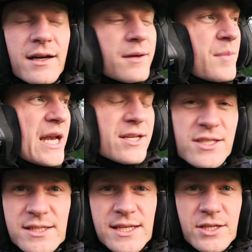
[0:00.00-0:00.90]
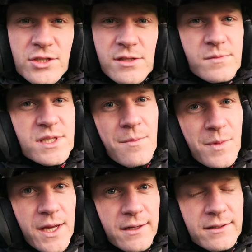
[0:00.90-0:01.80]
I managed to teach them
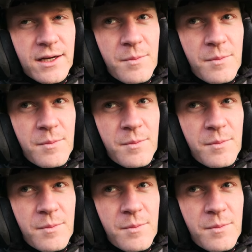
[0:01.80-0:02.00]
something